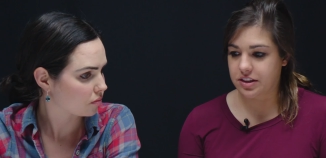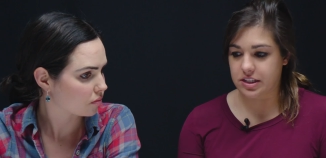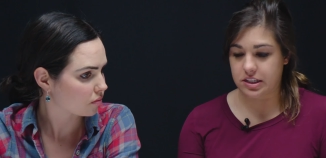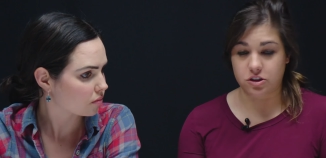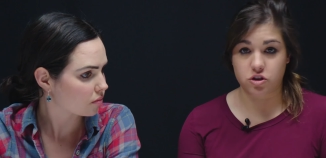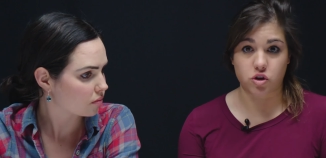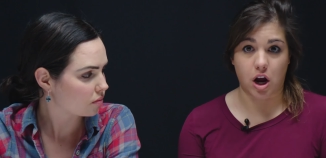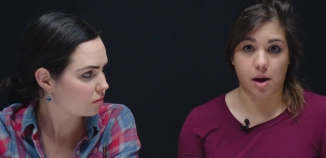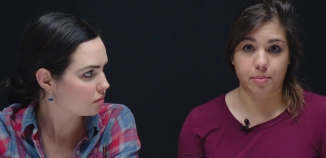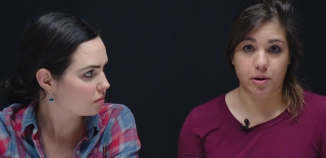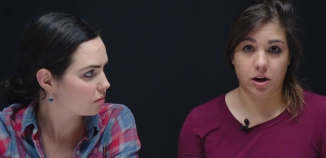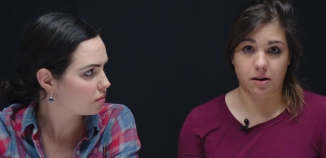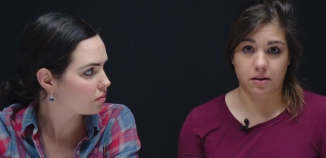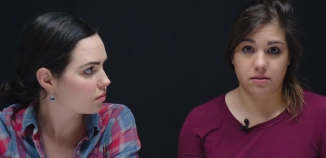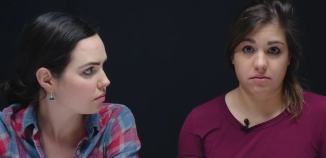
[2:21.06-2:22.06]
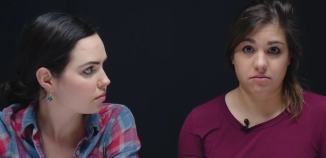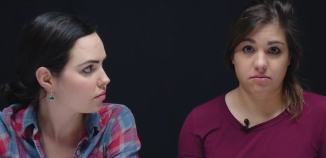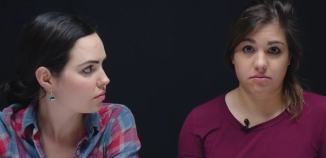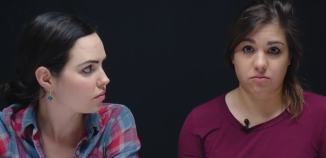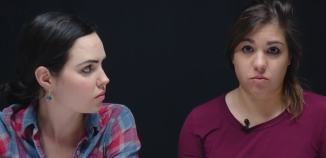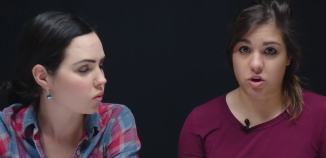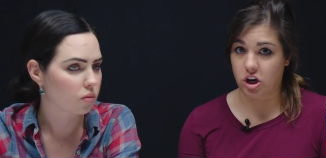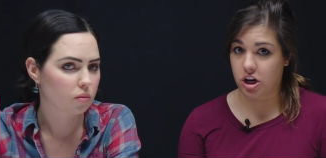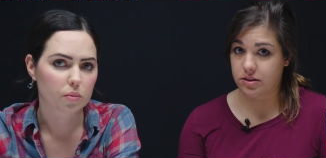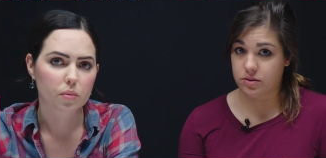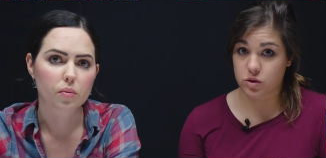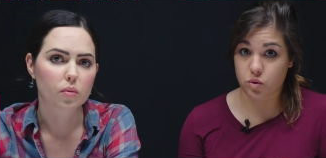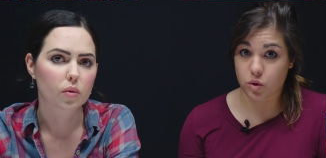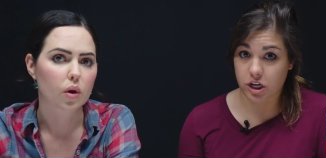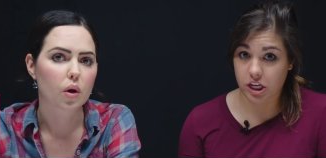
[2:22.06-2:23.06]
Speaker 1: It's in a dropper. We're
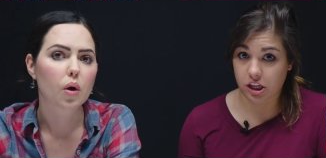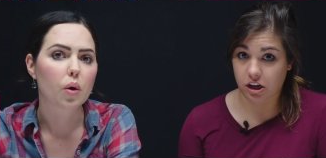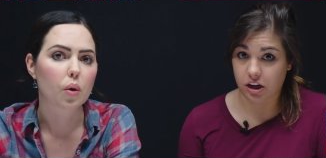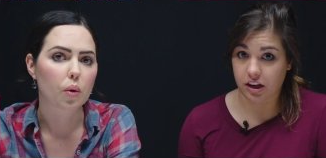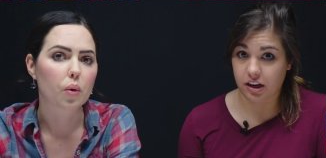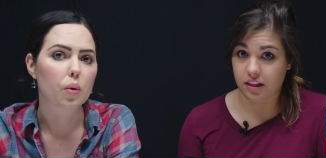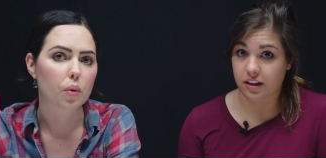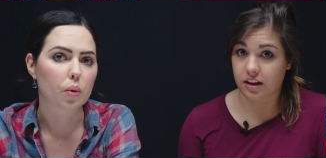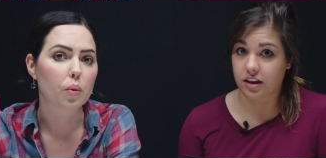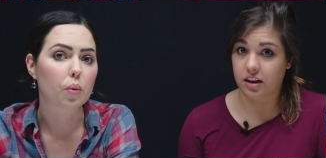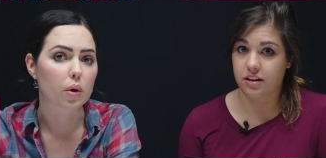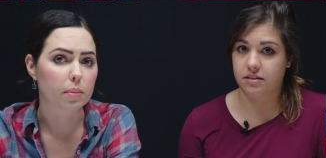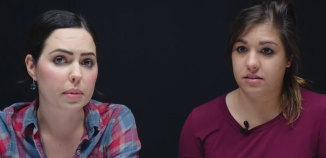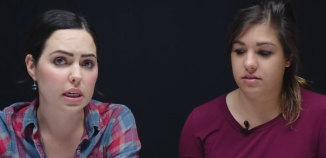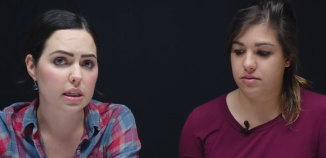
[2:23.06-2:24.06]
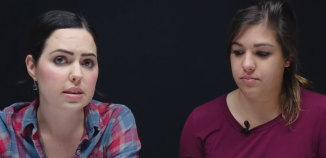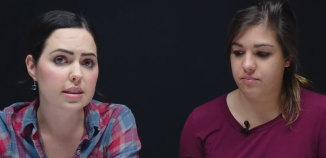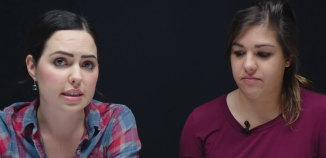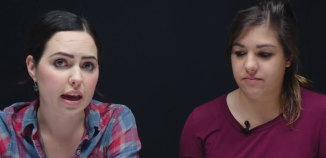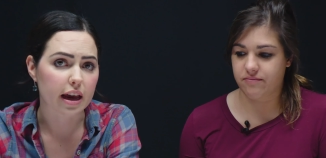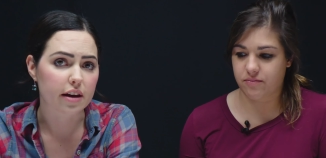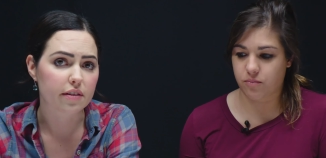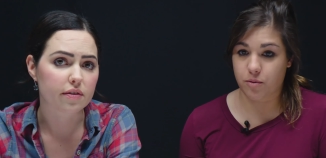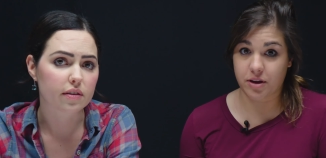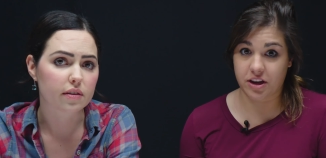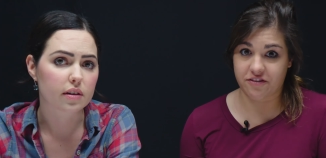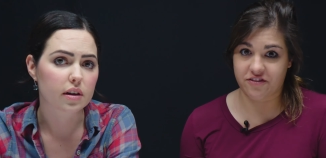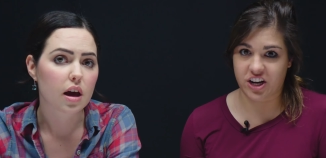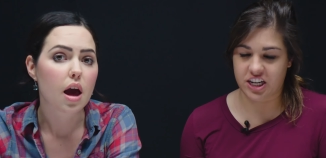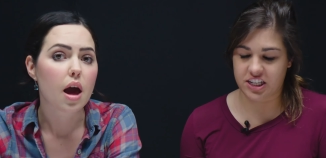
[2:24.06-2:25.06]
not squirting it on anything. We're it's, being safe. We're
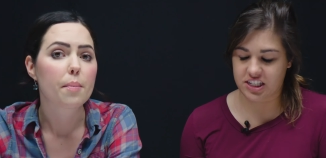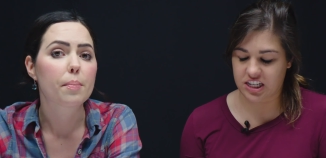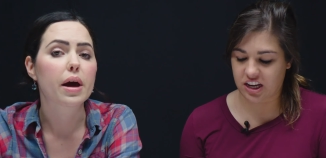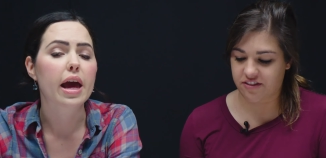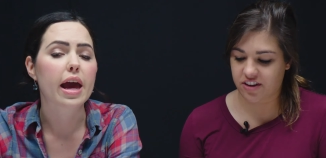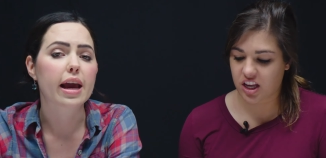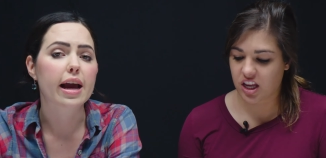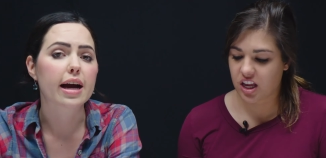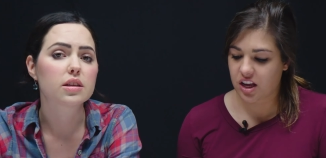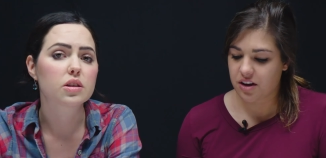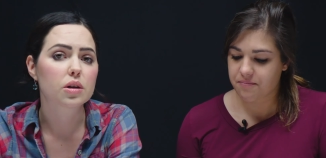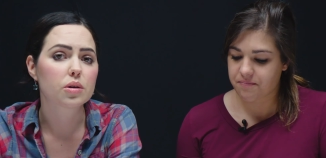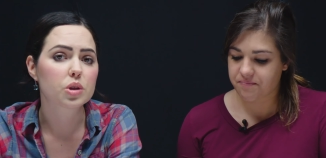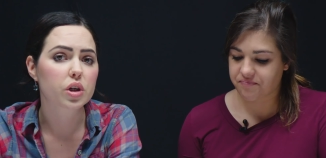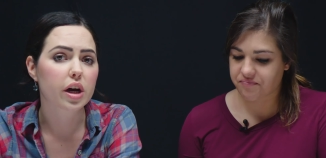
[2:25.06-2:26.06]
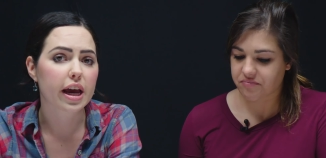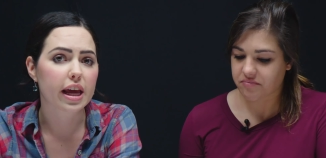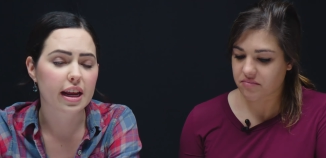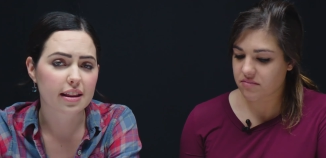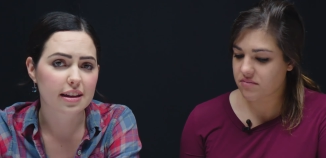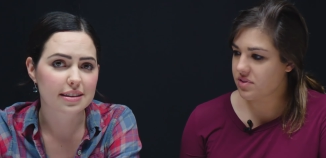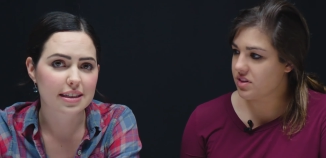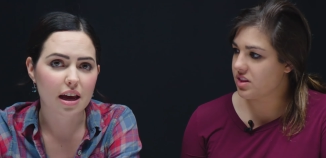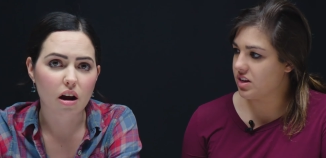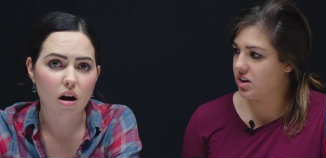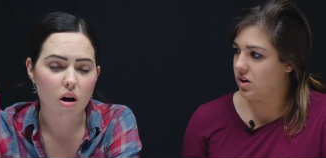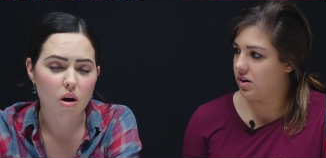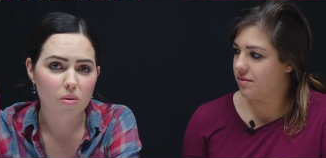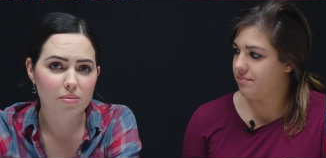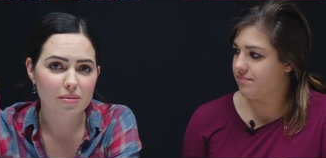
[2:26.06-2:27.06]
being very safe. But hey
Speaker 2: guys, don't try any of this at
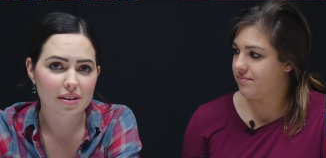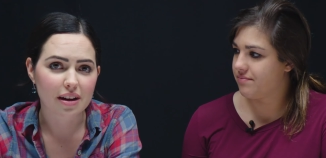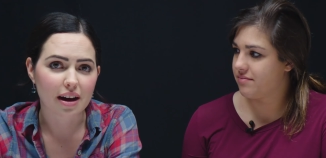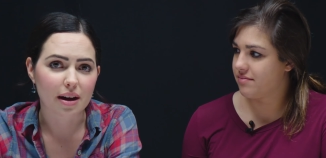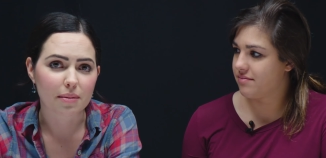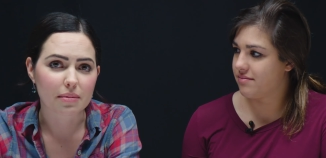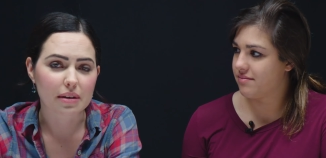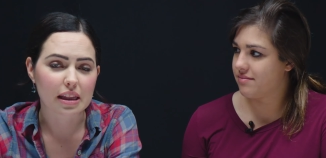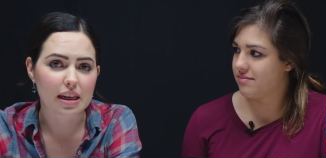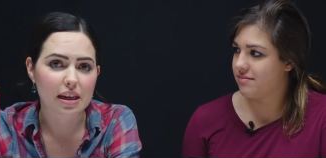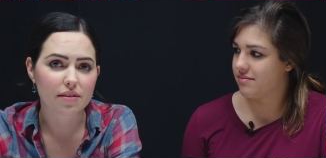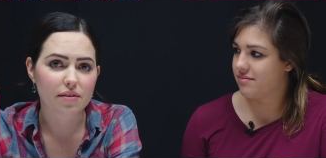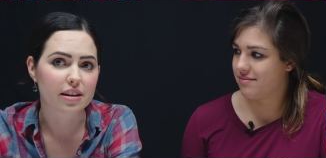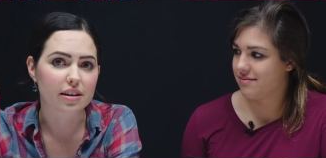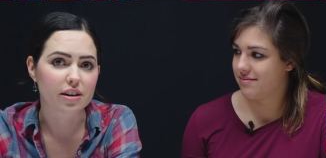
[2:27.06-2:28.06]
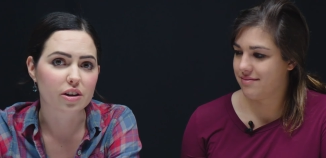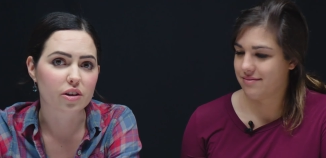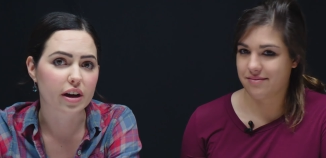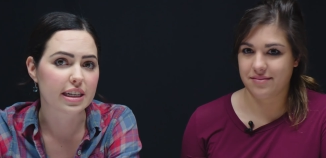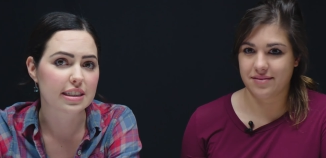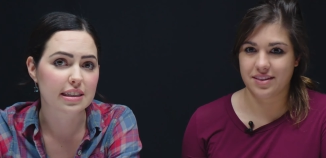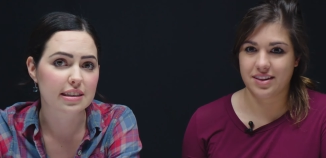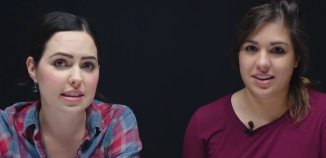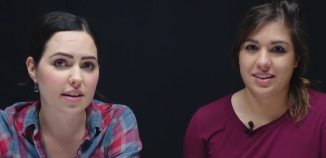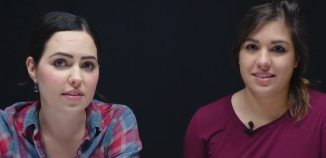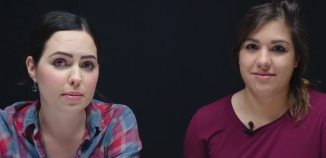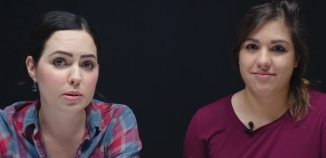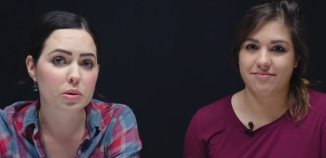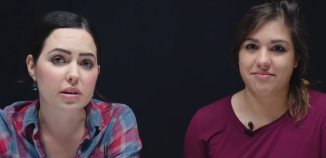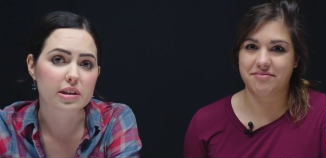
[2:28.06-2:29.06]
home. Um, leave the crazy
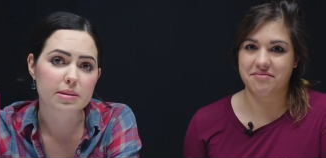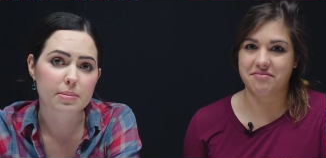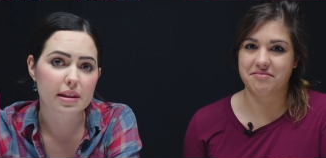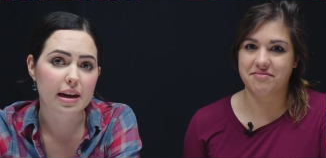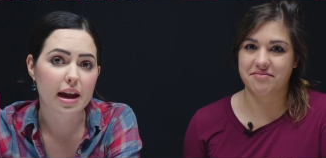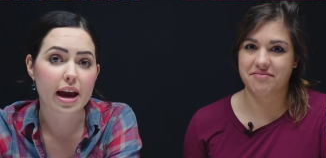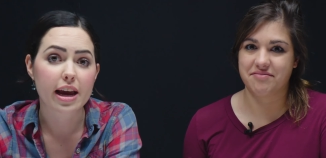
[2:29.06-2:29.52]
stuff up to Elizabeth and